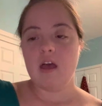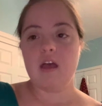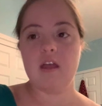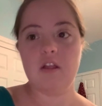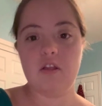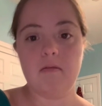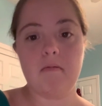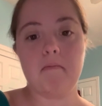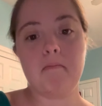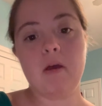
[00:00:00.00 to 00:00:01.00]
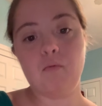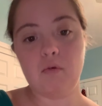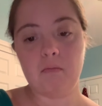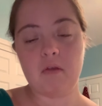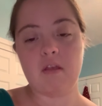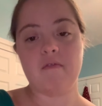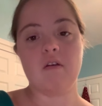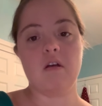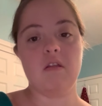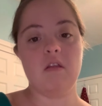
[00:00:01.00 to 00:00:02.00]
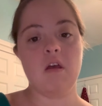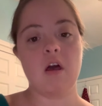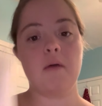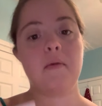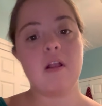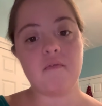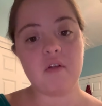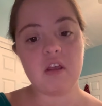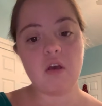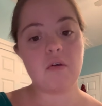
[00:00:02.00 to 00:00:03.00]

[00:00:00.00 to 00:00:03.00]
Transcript: in my room since I've done a makeup video.